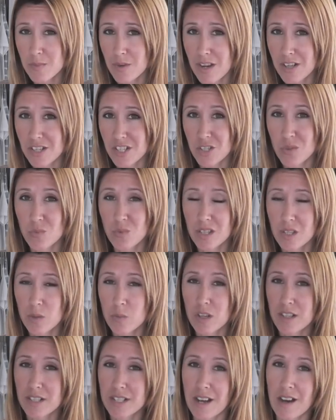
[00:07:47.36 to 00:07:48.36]
project really
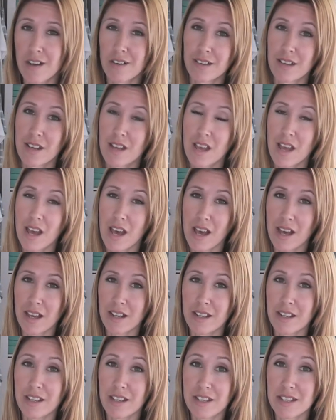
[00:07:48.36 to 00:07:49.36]
worked out
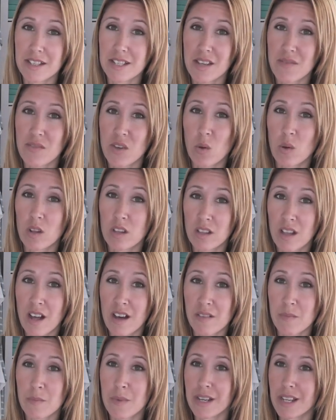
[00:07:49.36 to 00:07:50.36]
and it can save you a
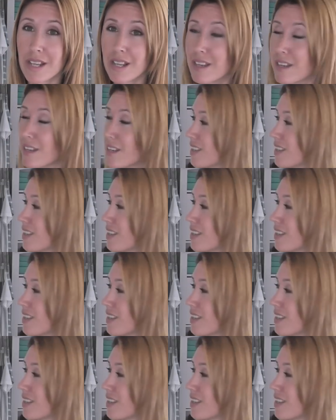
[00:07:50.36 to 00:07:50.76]
lot of money.